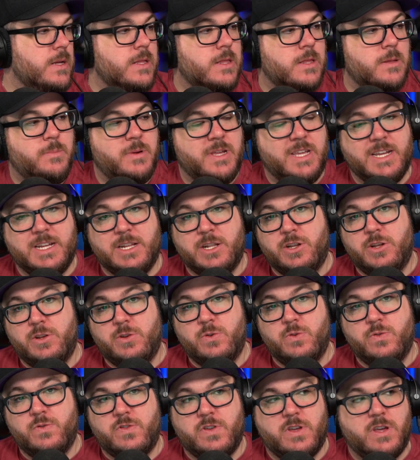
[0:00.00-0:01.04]
The big
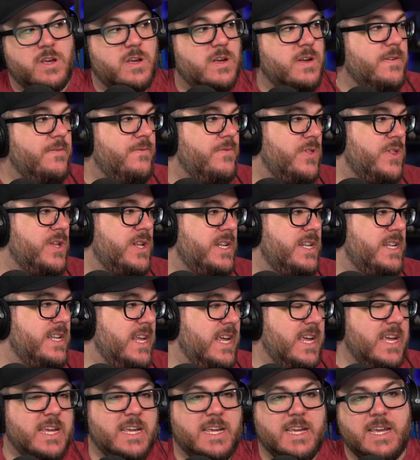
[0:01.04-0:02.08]
news of the
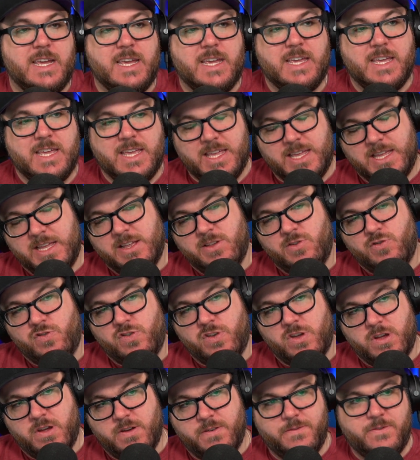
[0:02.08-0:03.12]
day is,
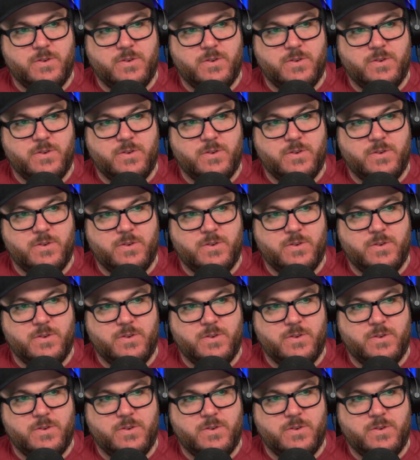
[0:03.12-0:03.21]
of